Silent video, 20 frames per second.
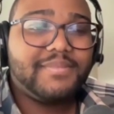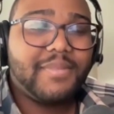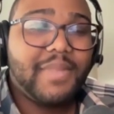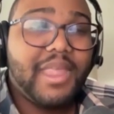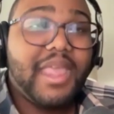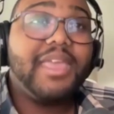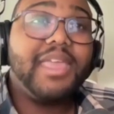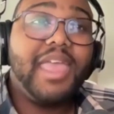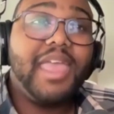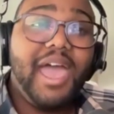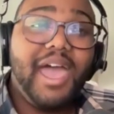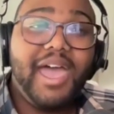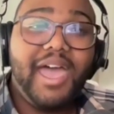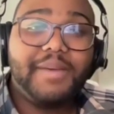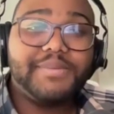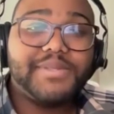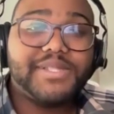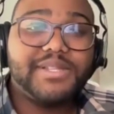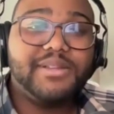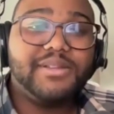Yeah,
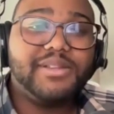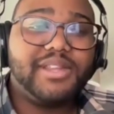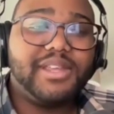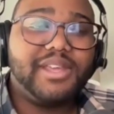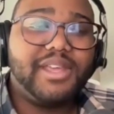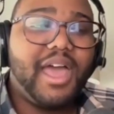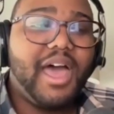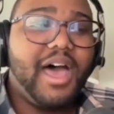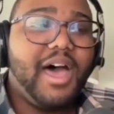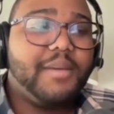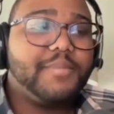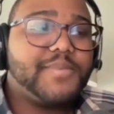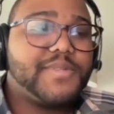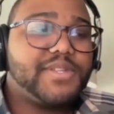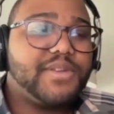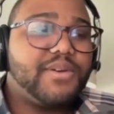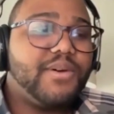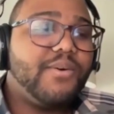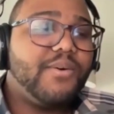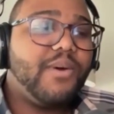absolutely.
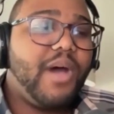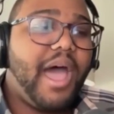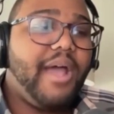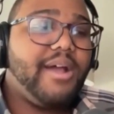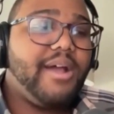So our